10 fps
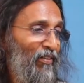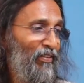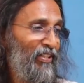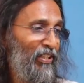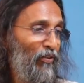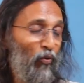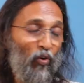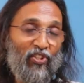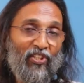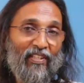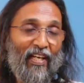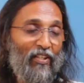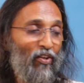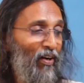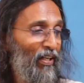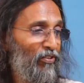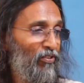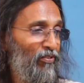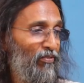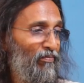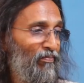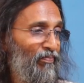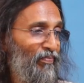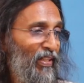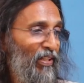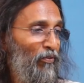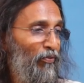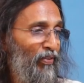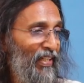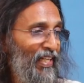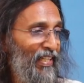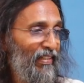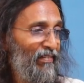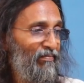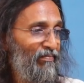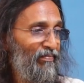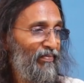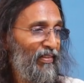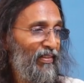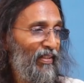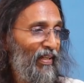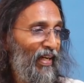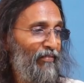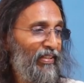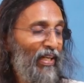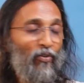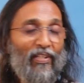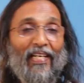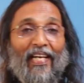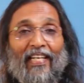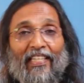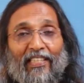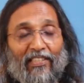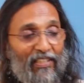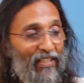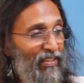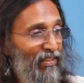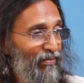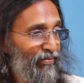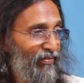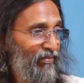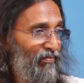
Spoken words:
with the devotion and knowledge, freely and without any reserve,